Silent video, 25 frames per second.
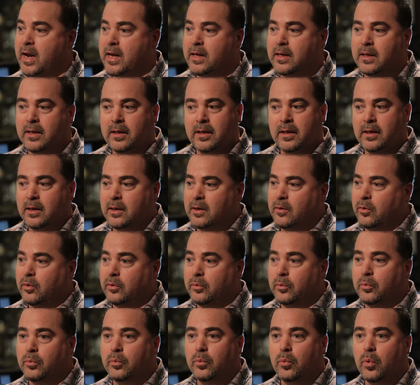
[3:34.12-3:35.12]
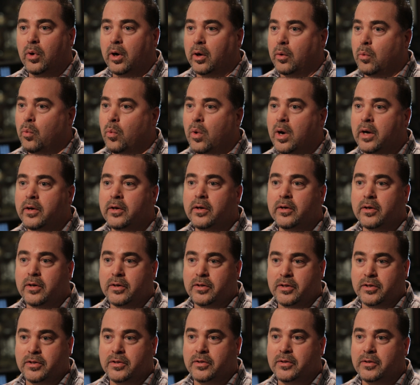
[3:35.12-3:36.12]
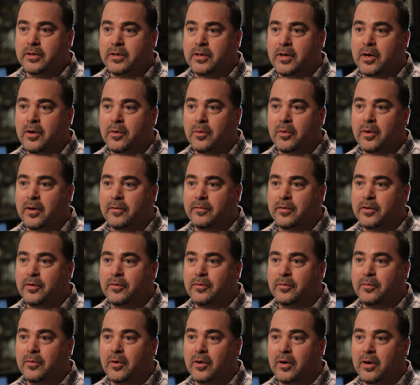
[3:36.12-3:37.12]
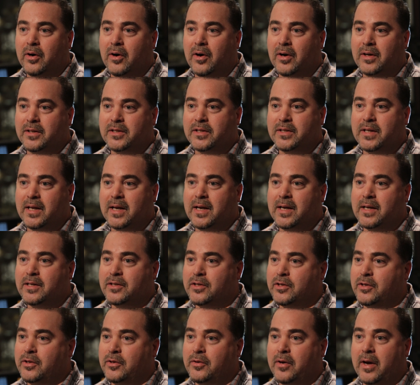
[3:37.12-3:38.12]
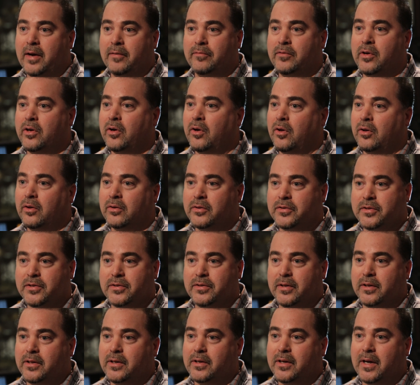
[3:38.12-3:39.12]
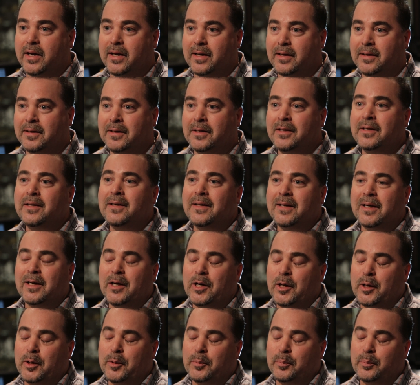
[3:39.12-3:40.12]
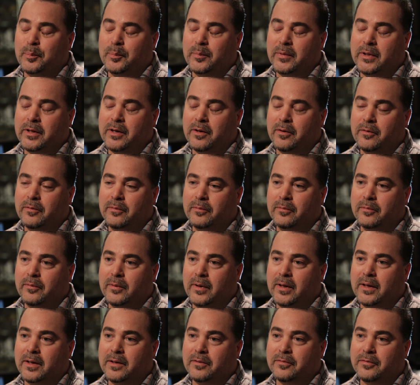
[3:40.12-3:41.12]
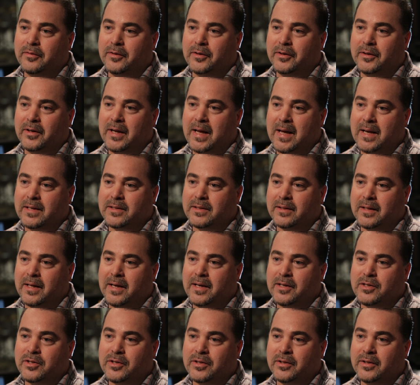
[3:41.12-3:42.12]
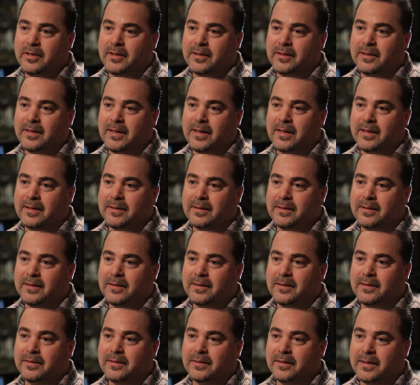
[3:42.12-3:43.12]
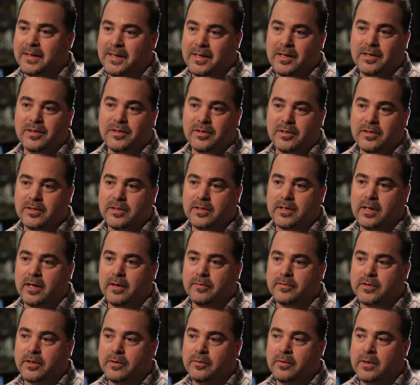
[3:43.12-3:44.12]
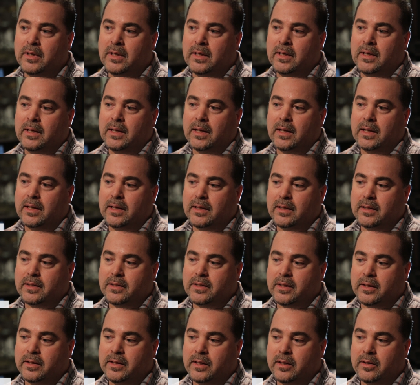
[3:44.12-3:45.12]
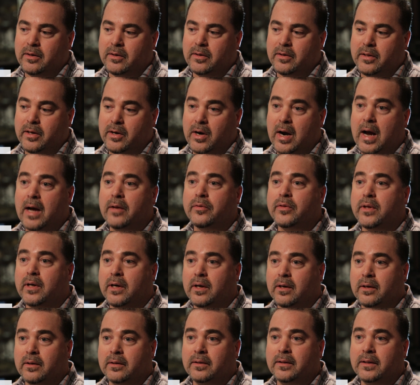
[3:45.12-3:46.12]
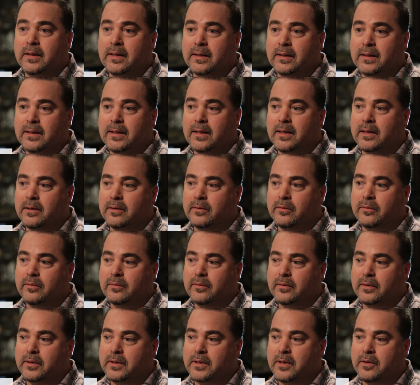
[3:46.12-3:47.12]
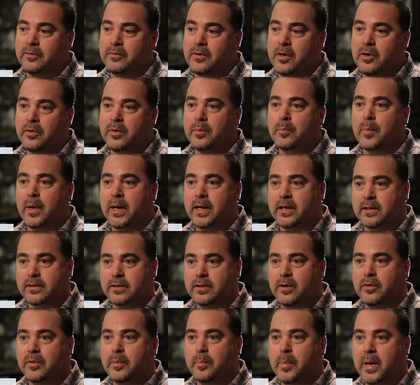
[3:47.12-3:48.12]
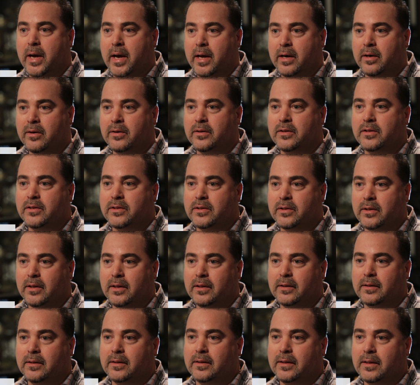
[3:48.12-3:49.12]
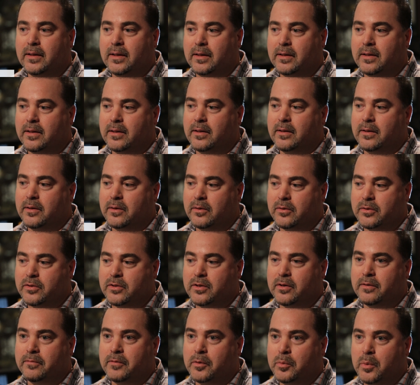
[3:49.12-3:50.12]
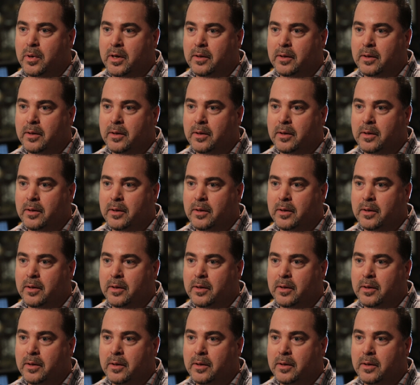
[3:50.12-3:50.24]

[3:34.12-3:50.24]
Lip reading: 8 will work wonders, if you are on stage and you have nulls that you got to, for cancellation and leakage and stuff. So I said they're out there, and know the mics, know the patterns, and it'll serve you